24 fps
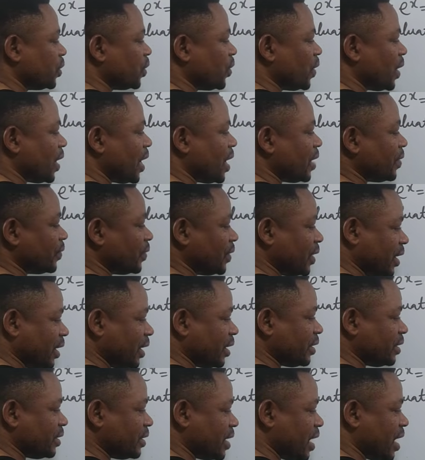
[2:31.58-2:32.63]
know NOA?
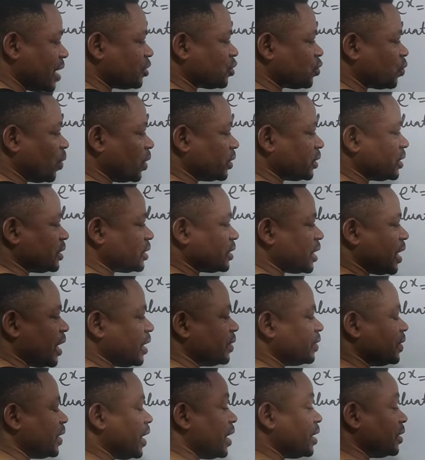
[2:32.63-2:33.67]
Yes. What is
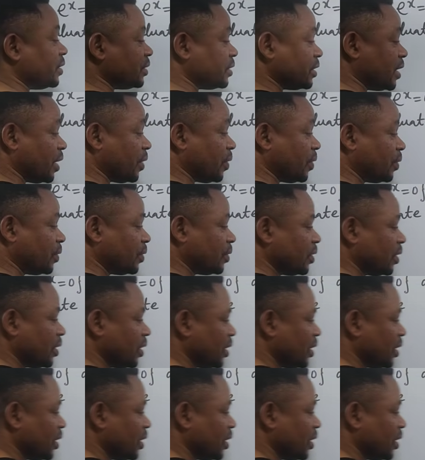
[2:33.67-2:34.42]
NOA? Is 0.